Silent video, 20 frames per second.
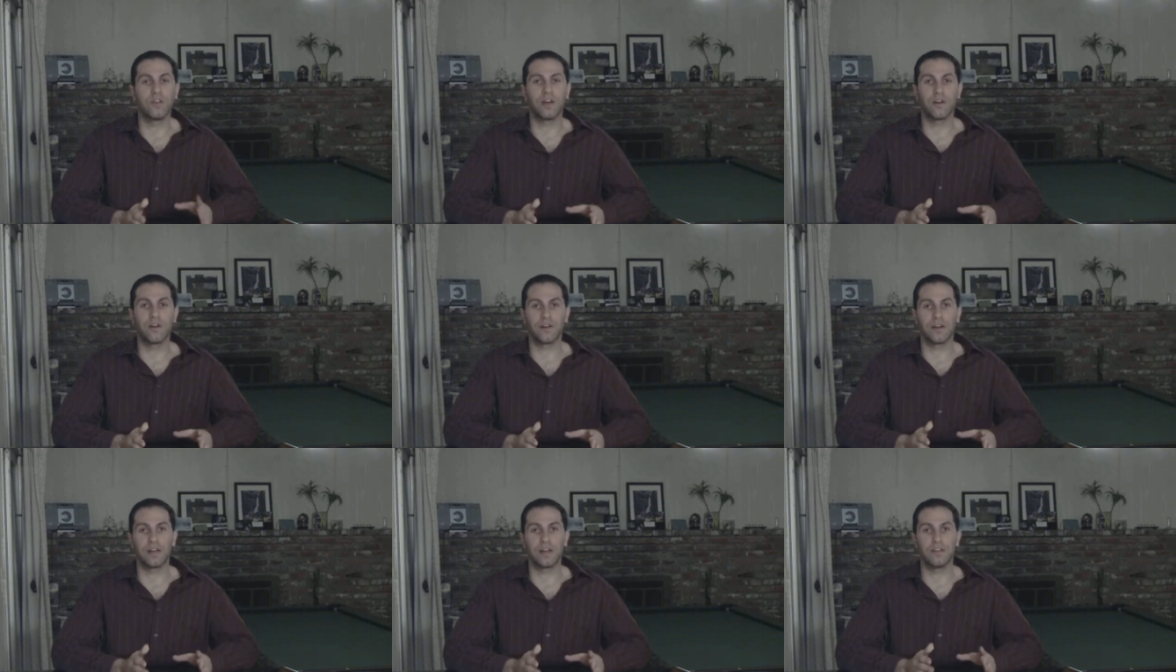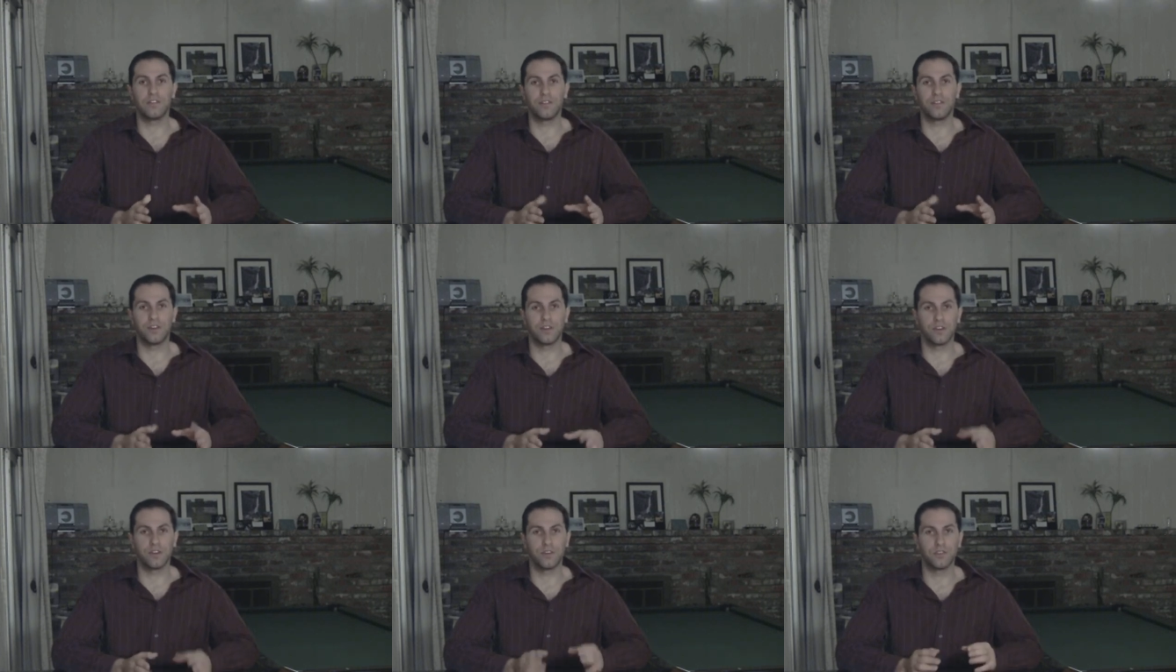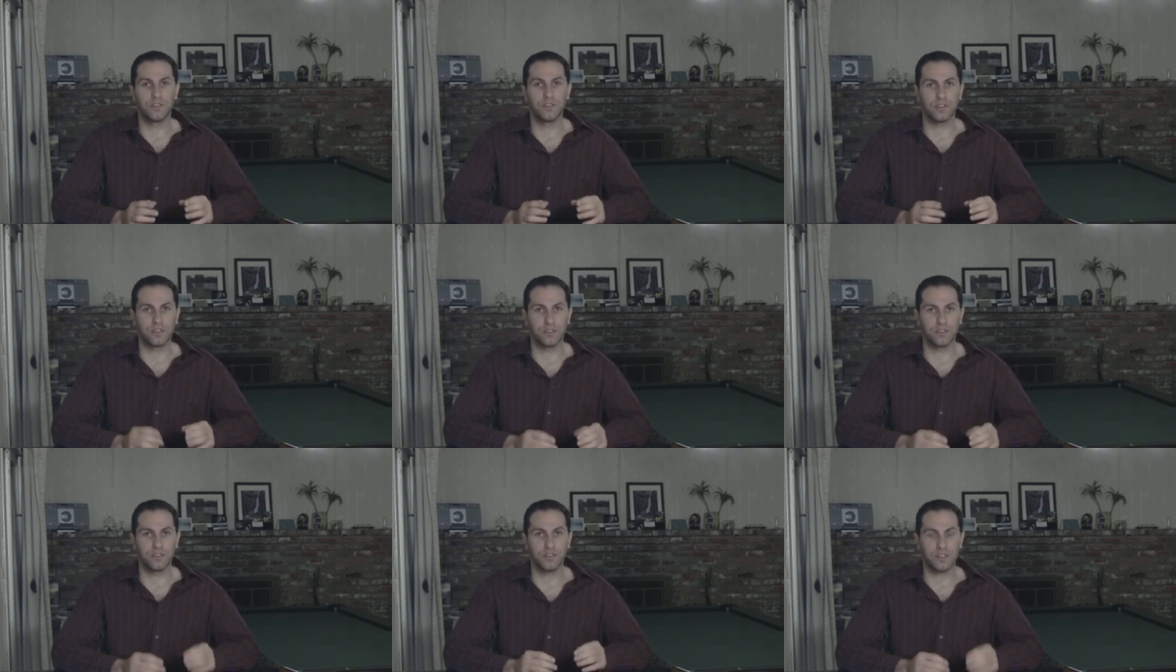areas that are
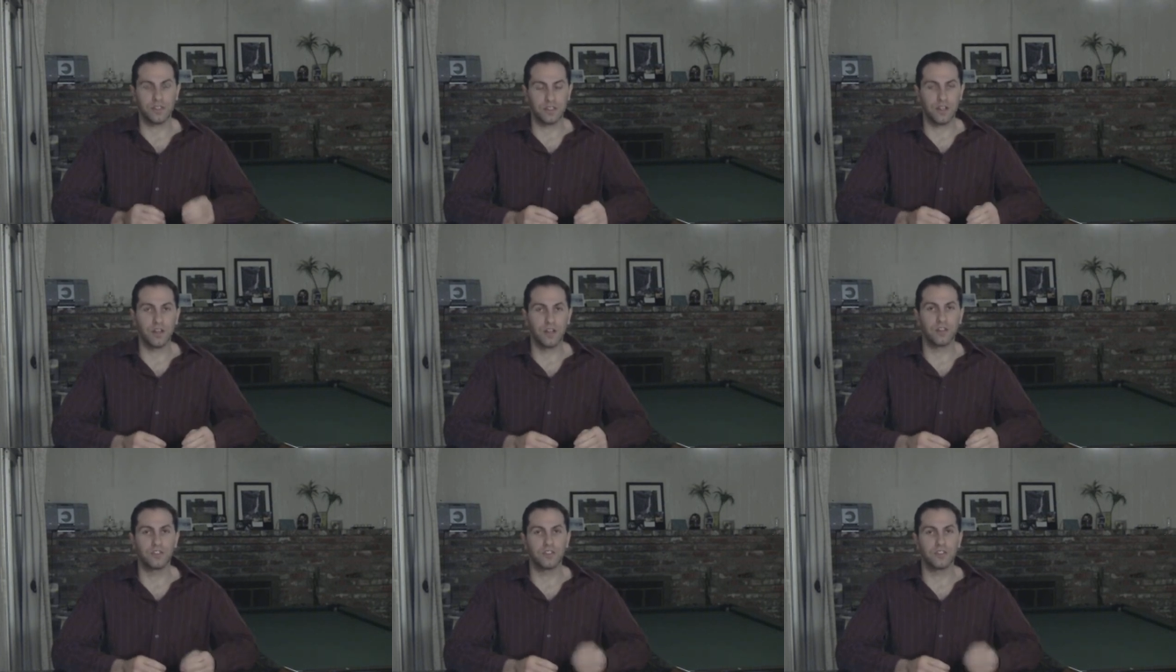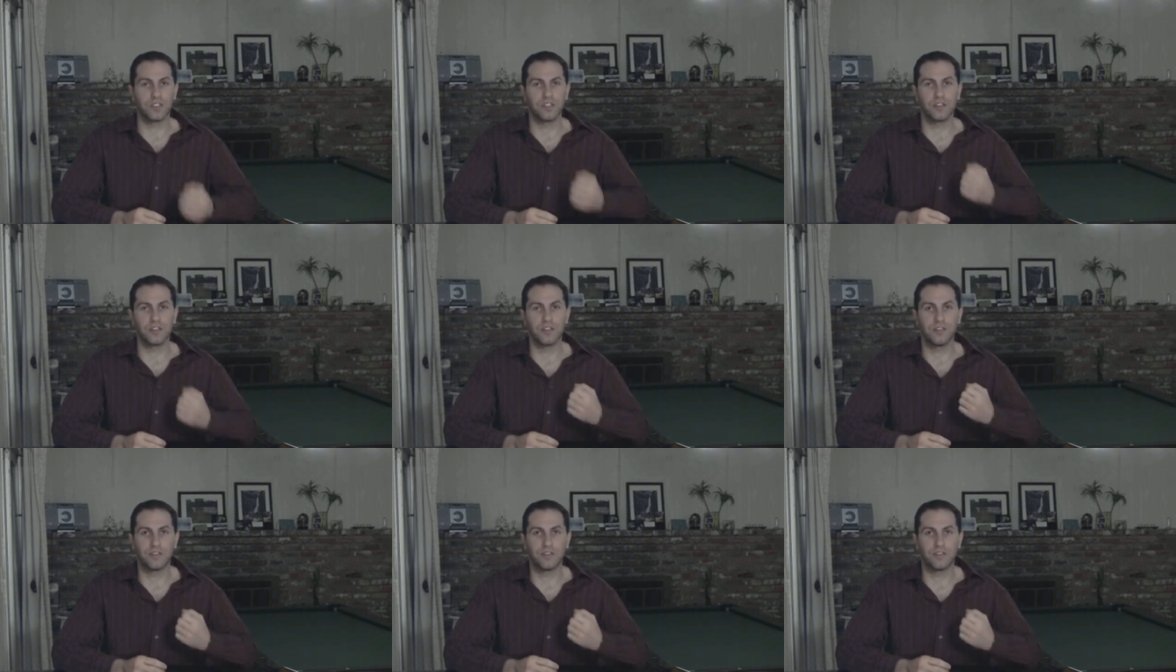using this technology.